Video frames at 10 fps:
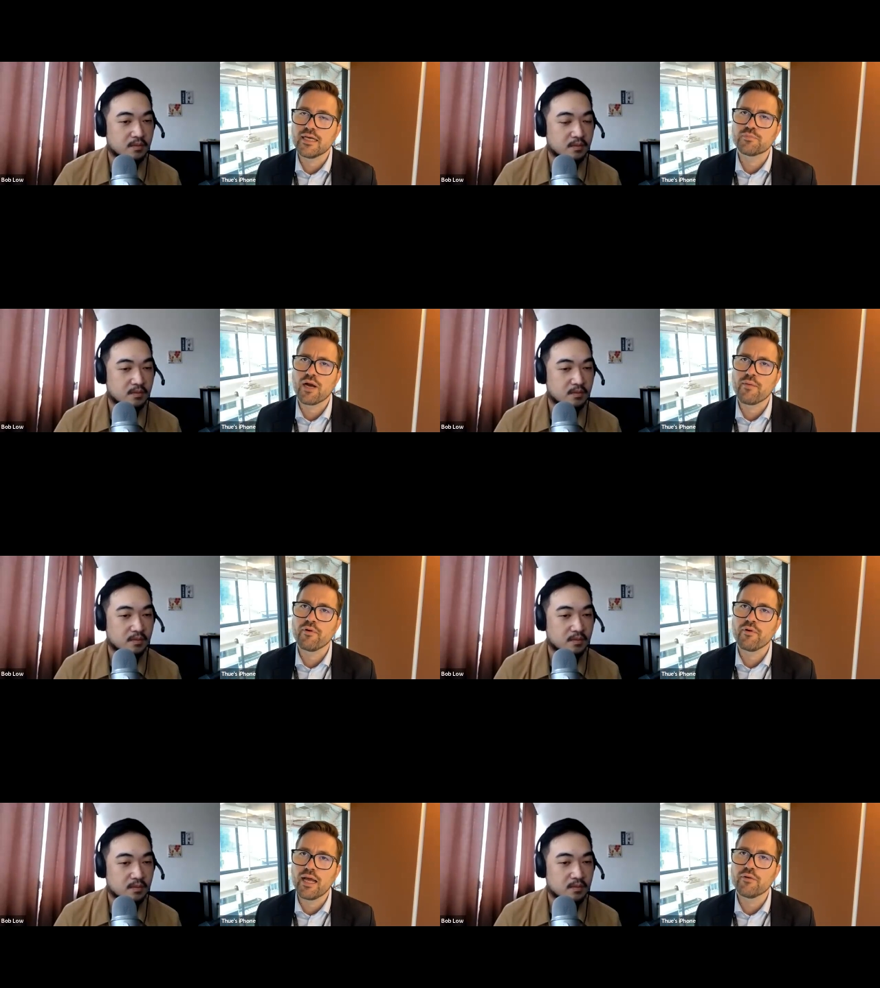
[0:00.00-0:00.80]
Speaker 1: as
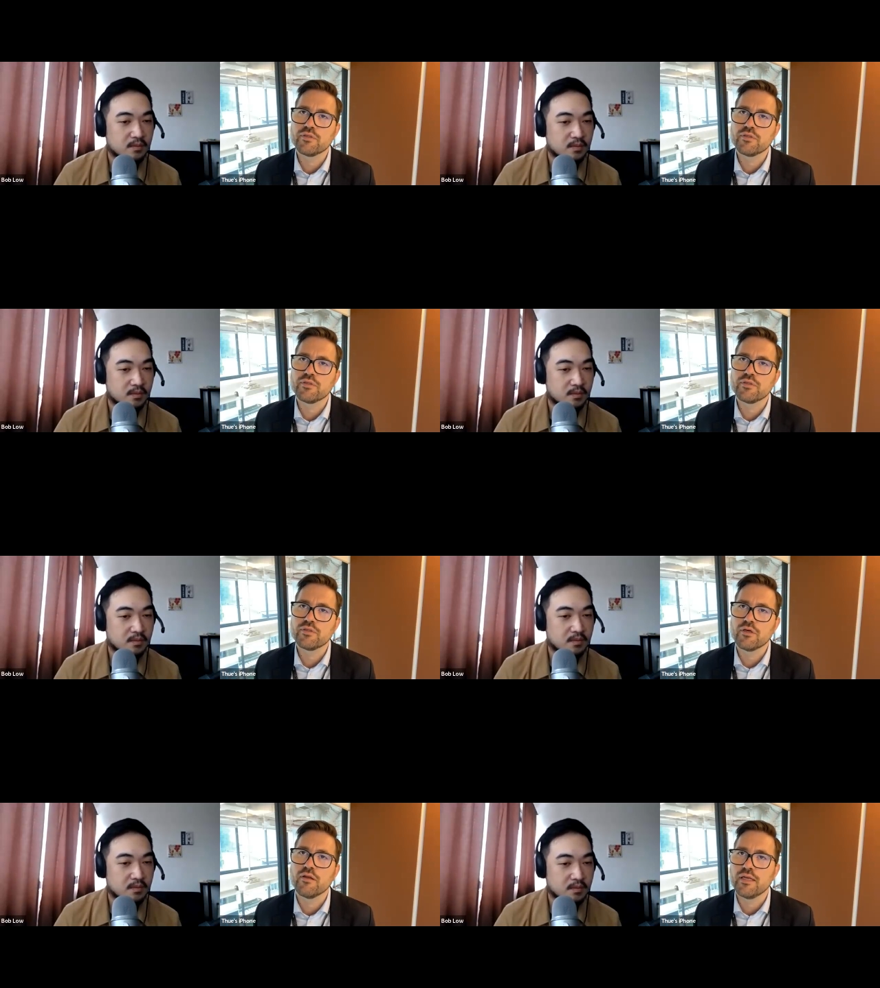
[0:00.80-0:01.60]
as primary
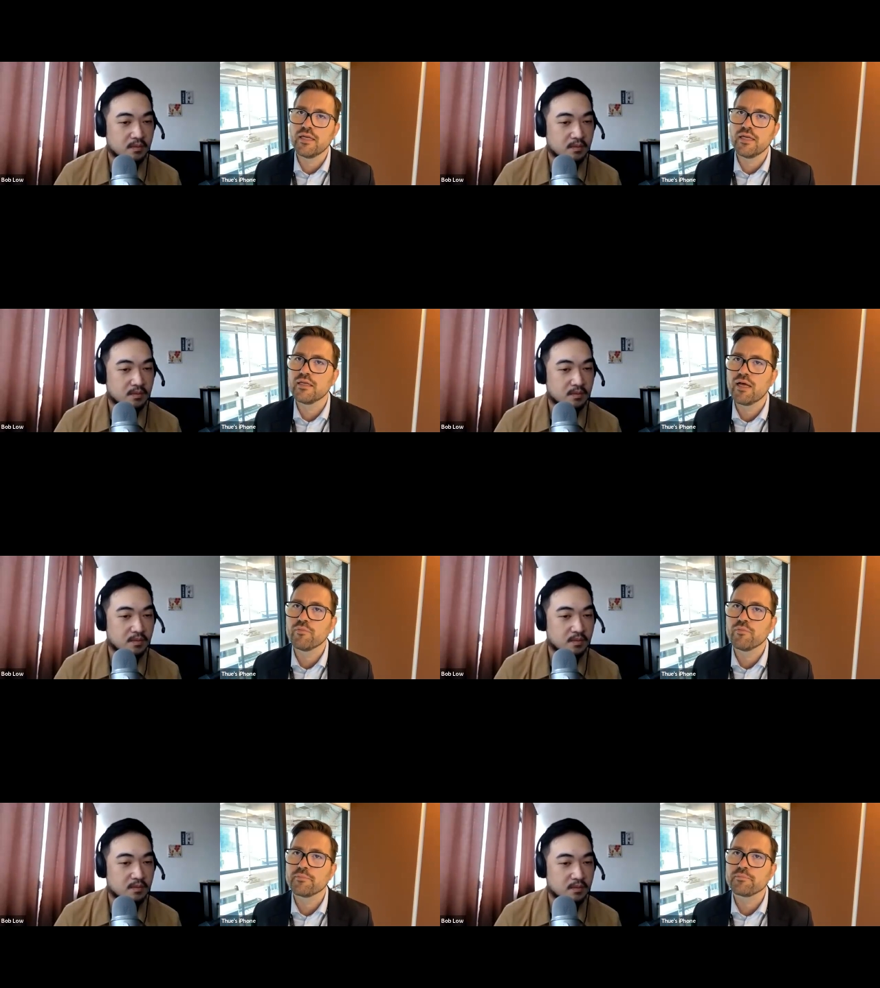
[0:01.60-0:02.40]
language on on the
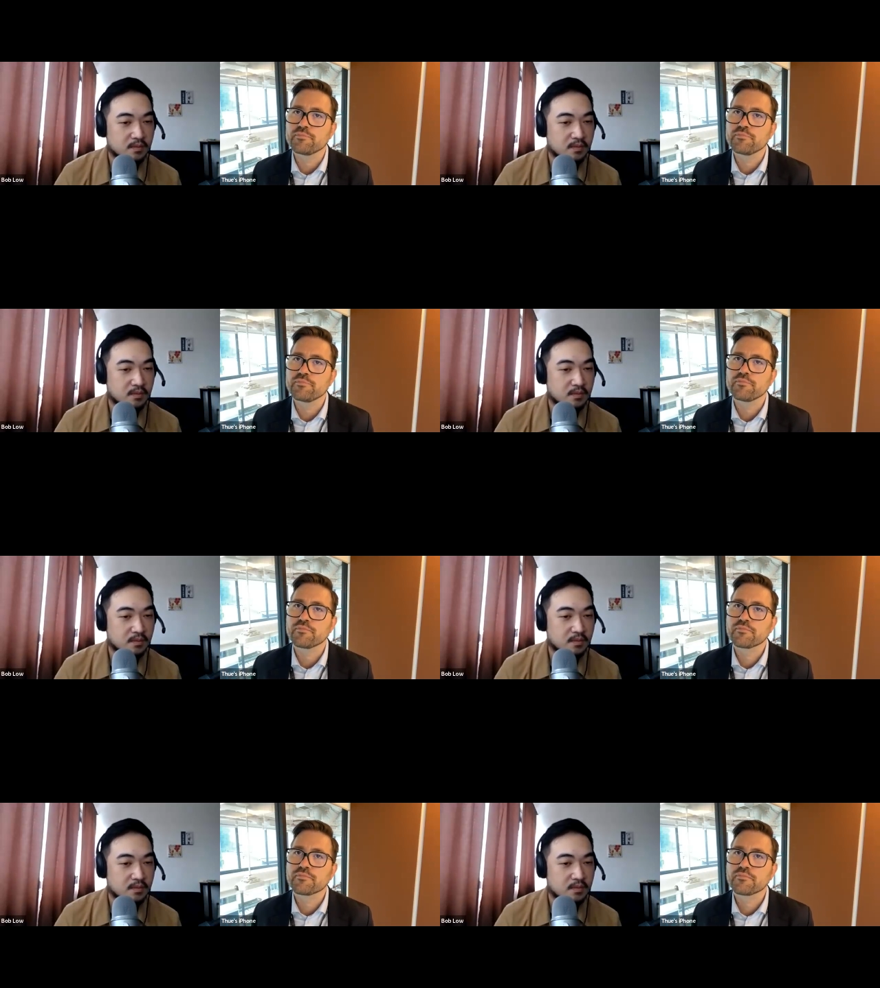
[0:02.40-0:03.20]
LinkedIn platform.
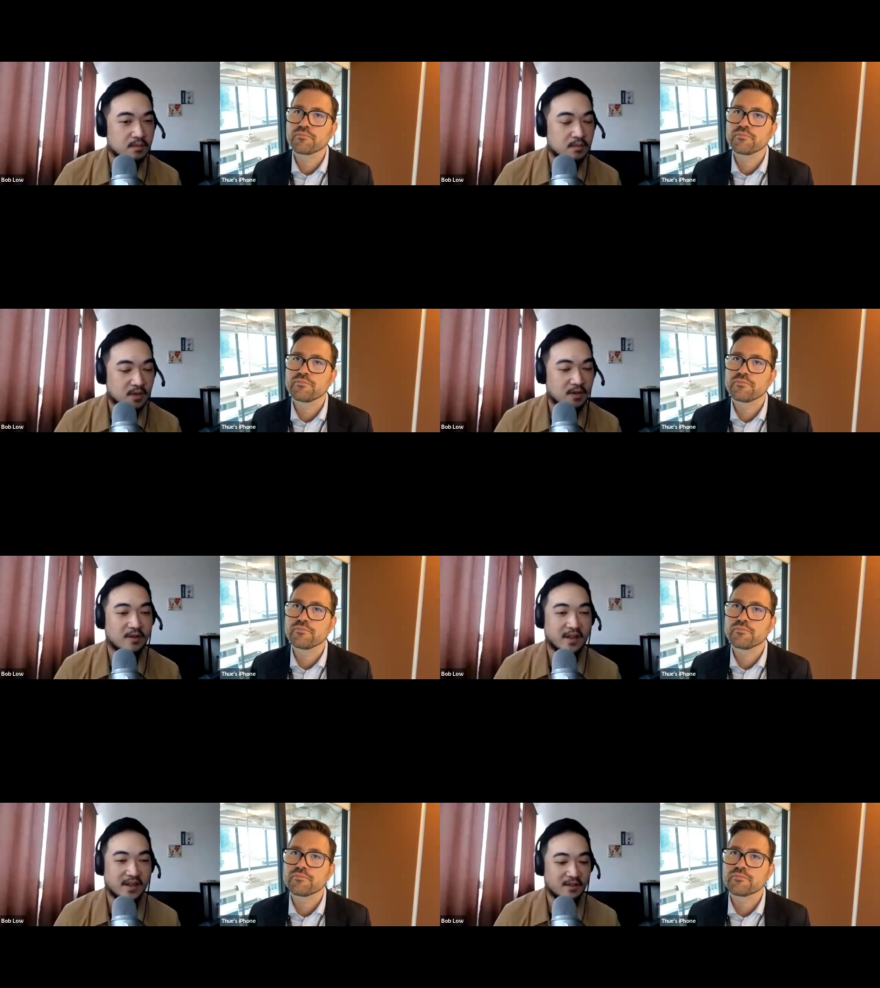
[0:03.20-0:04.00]
Speaker 2: Yeah.
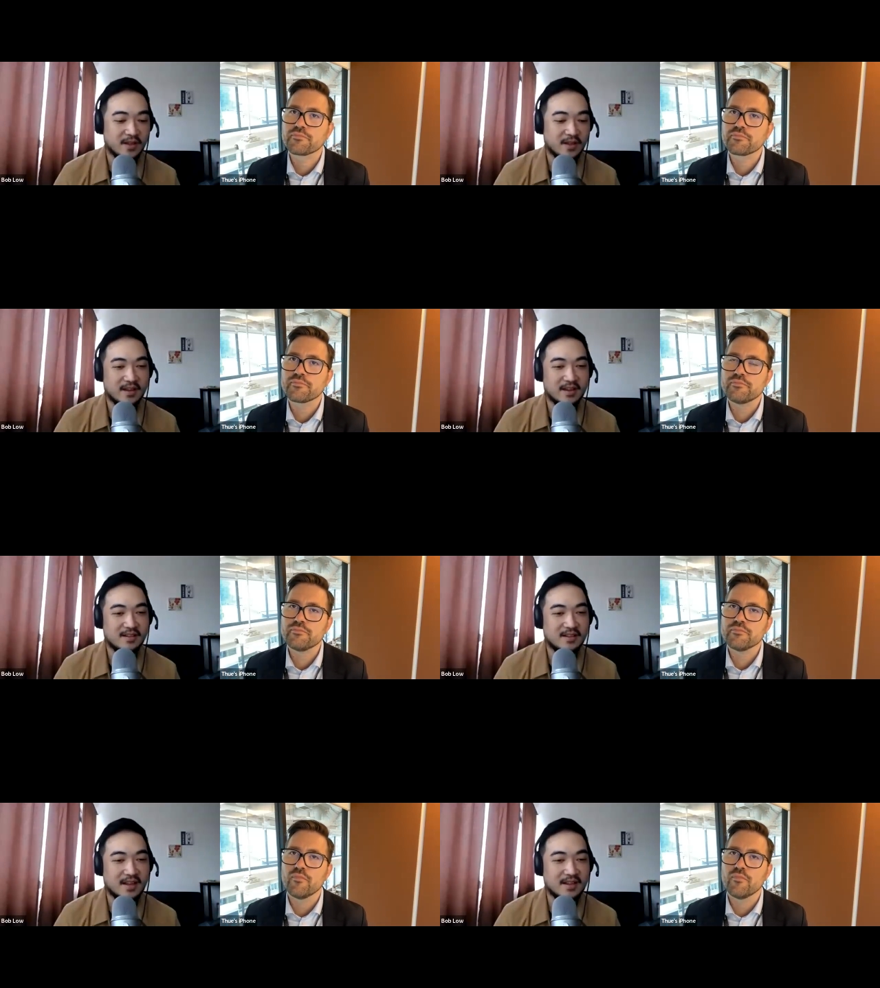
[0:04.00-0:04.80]
Okay. Okay.
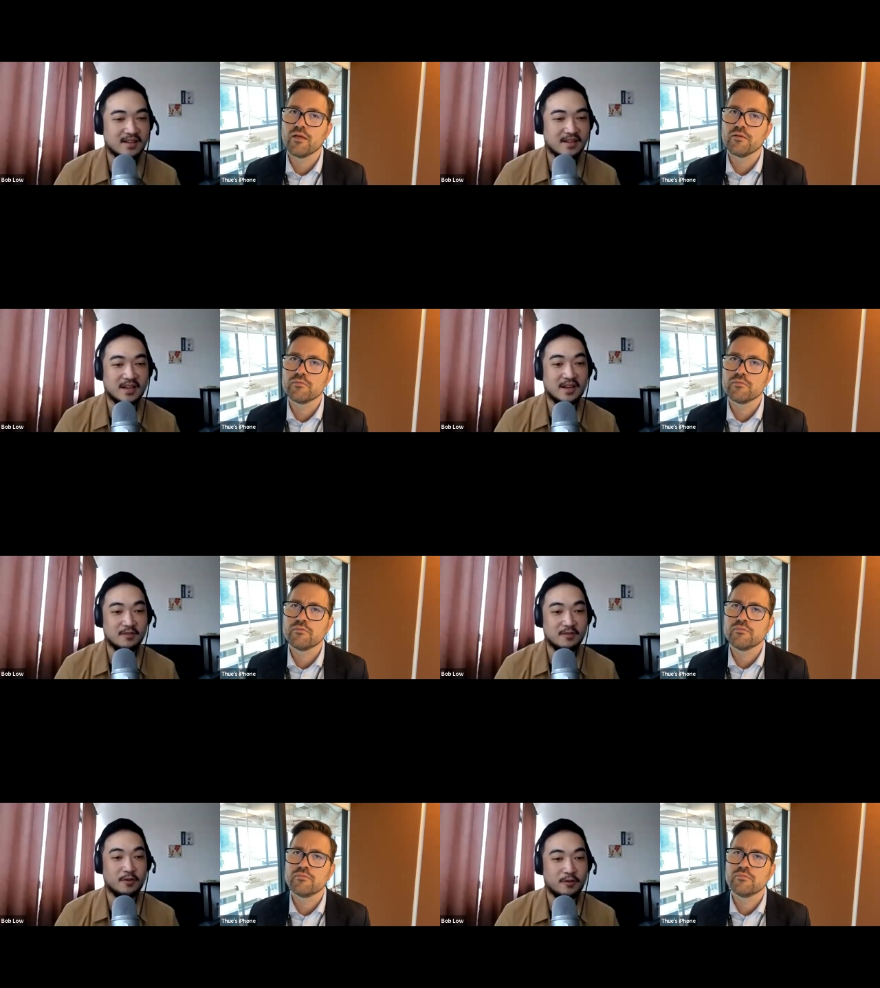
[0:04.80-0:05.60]
And and uh,
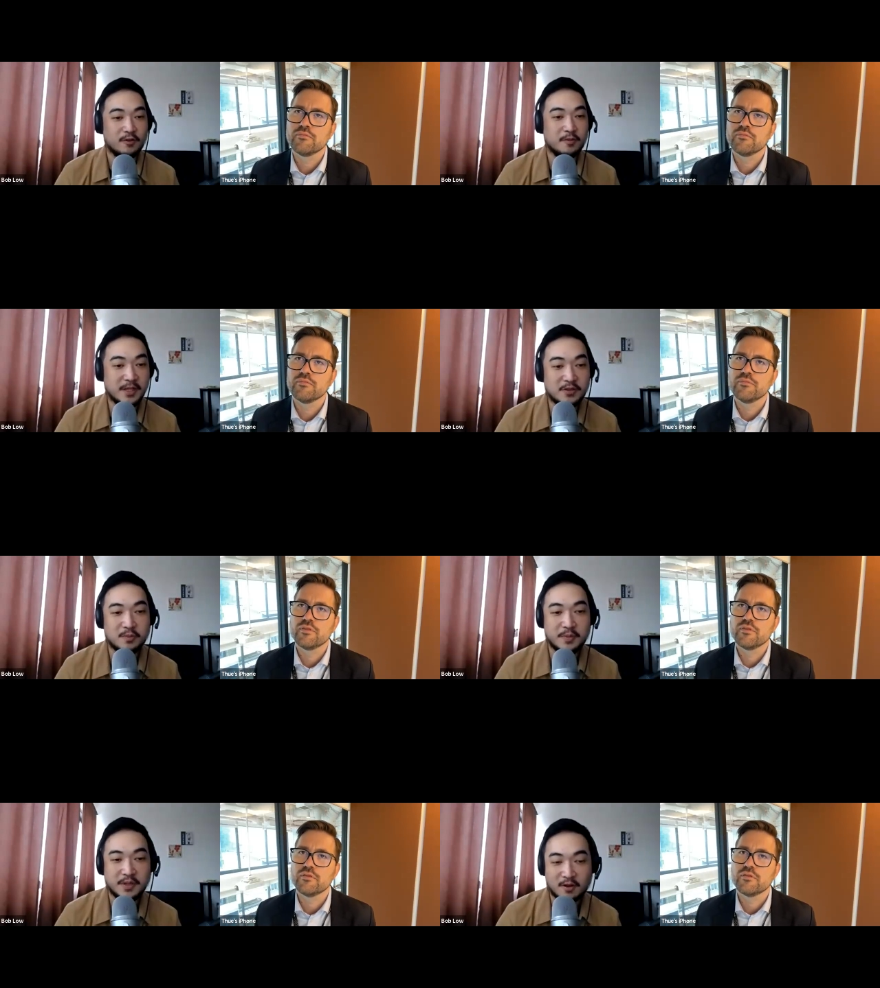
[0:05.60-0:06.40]
for for B two
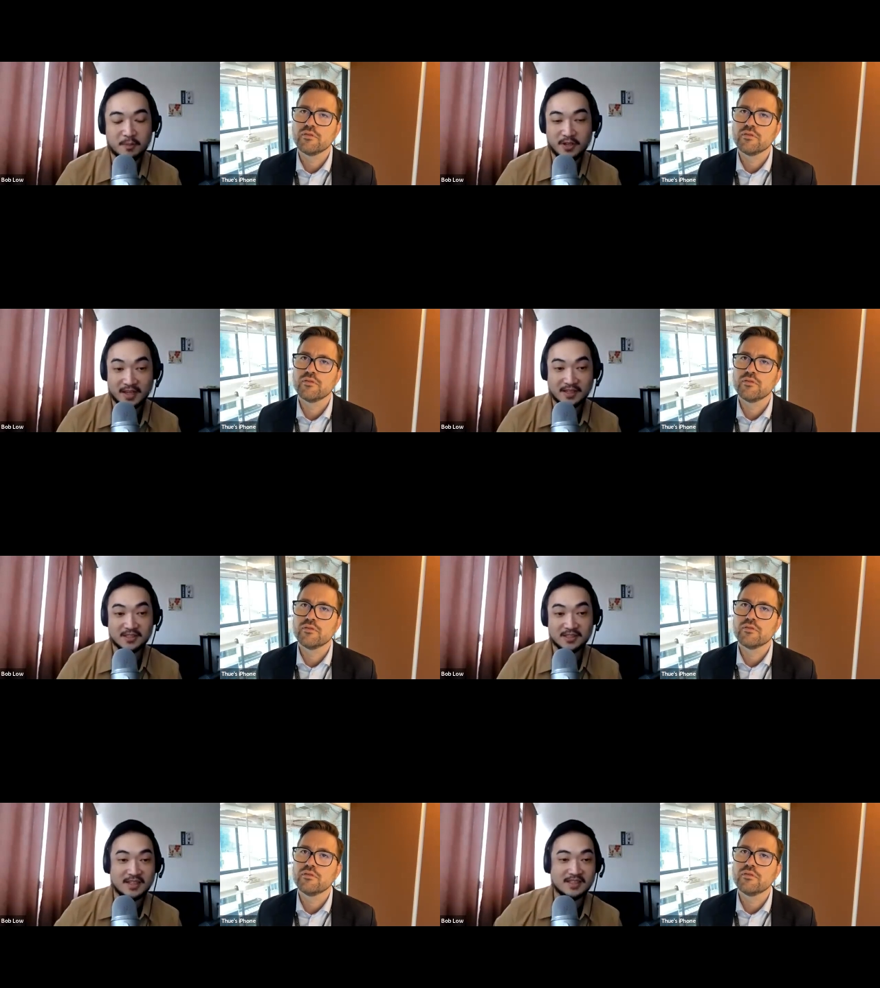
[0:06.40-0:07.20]
B
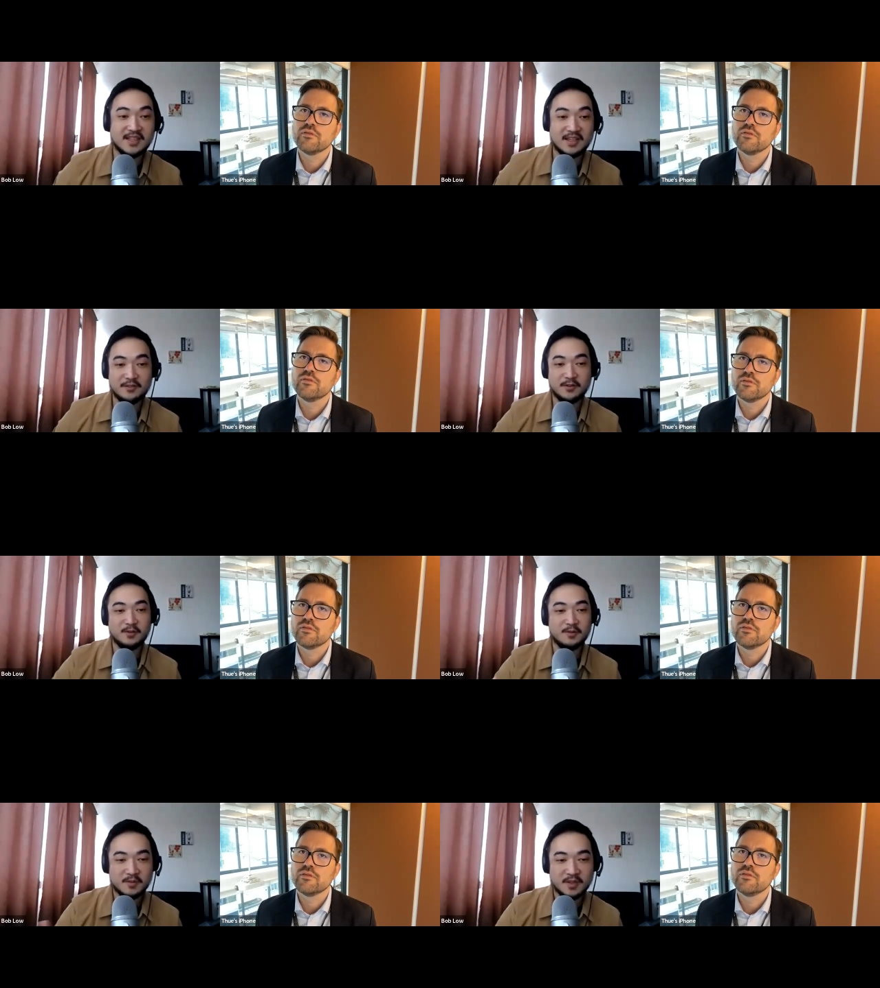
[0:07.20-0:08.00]
communications, let's say if
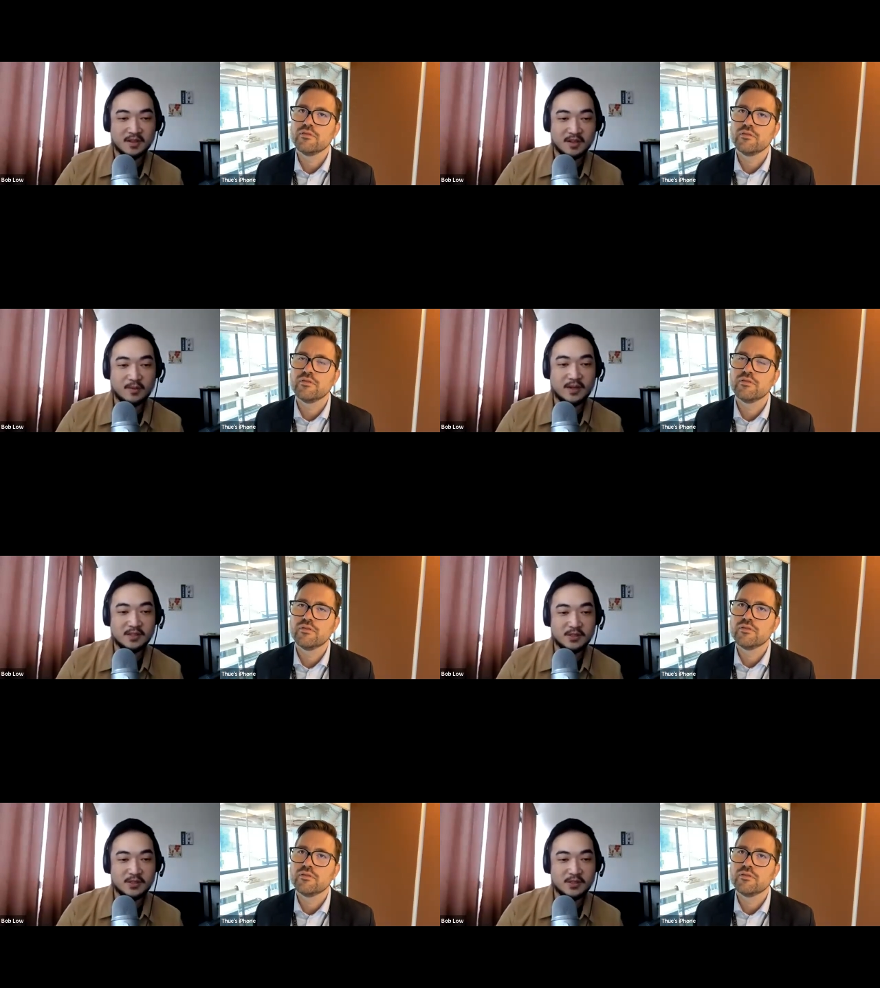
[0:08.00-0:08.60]
you want